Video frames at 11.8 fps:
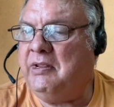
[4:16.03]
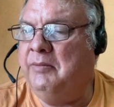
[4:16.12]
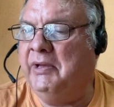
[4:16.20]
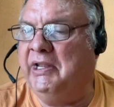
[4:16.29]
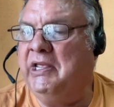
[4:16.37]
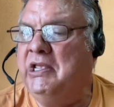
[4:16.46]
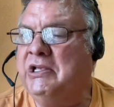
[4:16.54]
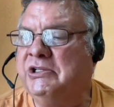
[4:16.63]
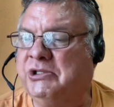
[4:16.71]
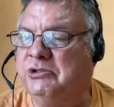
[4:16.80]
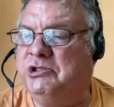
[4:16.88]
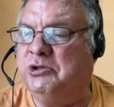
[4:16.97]
But
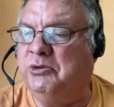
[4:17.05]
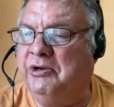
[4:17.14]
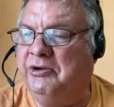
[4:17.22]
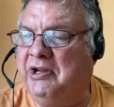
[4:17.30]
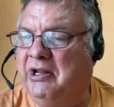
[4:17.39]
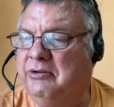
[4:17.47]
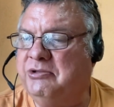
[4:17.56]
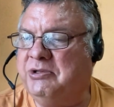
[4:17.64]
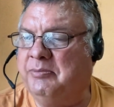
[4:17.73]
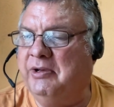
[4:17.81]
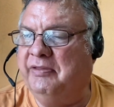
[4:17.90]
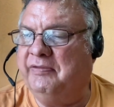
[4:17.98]
so $200
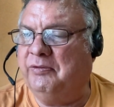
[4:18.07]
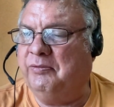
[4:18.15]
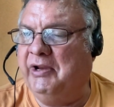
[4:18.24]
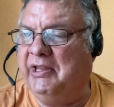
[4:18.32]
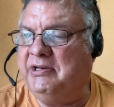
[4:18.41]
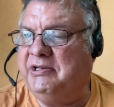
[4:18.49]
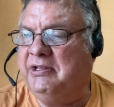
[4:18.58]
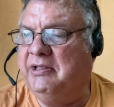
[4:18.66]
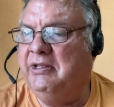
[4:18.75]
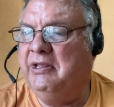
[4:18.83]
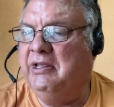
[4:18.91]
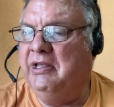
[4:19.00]
a month for rent.
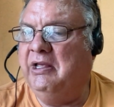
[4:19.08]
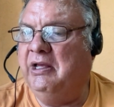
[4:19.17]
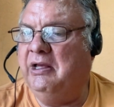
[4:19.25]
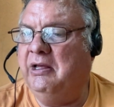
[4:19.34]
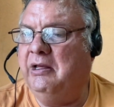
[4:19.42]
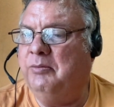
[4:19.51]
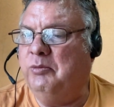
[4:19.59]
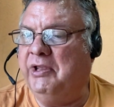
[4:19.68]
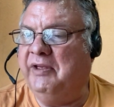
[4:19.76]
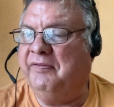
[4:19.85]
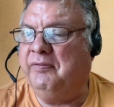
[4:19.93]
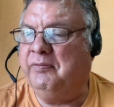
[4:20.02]

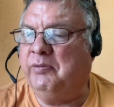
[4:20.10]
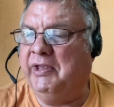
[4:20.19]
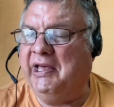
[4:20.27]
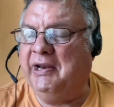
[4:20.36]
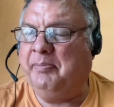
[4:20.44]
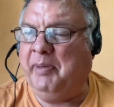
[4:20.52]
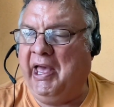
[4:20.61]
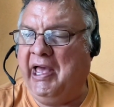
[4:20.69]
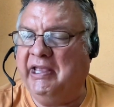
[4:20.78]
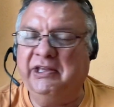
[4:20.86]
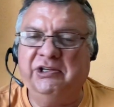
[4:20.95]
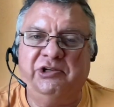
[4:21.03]
We got a
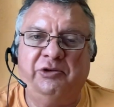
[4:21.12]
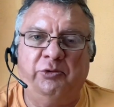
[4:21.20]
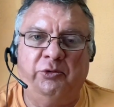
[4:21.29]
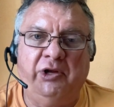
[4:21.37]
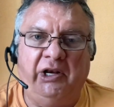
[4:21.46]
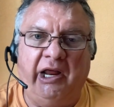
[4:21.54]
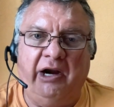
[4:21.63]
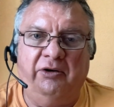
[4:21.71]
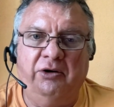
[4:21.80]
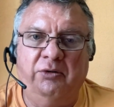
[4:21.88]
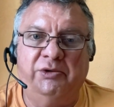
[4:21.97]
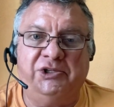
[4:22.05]
package through
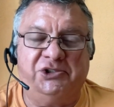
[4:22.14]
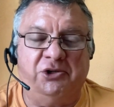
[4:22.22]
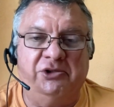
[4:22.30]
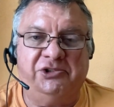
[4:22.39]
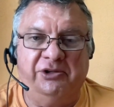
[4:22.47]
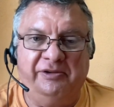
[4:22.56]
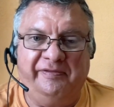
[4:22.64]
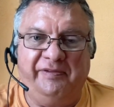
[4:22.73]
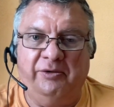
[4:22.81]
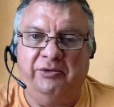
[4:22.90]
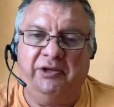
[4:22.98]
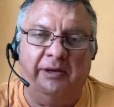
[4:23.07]
Claro, which is also the
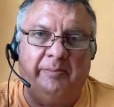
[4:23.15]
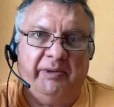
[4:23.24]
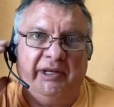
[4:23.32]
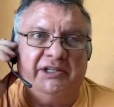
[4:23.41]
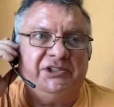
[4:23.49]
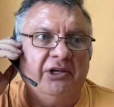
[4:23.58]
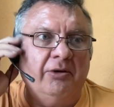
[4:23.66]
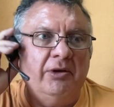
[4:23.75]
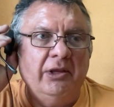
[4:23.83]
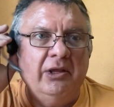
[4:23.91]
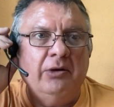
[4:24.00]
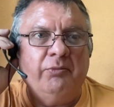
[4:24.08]
phone company. So
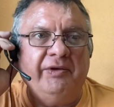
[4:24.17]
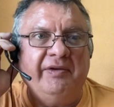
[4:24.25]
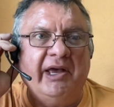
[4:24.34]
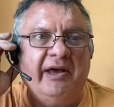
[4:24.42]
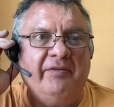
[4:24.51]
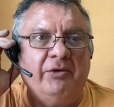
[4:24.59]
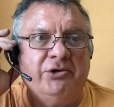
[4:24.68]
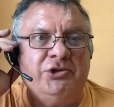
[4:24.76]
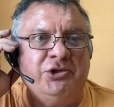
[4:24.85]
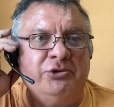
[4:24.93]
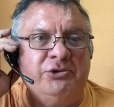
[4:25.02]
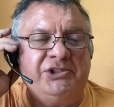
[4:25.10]
we have our
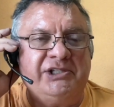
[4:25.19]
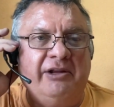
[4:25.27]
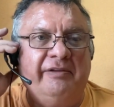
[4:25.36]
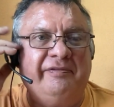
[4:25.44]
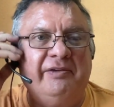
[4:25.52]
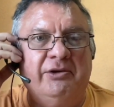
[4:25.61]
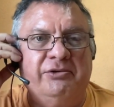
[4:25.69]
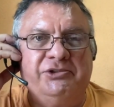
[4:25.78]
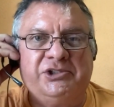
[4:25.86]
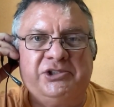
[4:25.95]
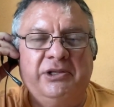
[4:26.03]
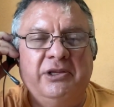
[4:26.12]
two cell
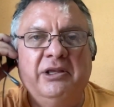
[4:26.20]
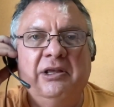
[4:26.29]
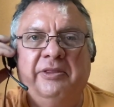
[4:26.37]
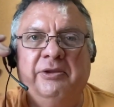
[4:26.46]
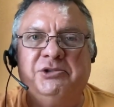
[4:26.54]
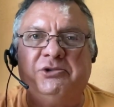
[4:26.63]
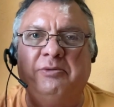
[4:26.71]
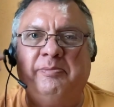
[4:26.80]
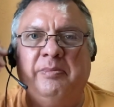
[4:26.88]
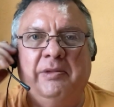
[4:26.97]
phones. Those are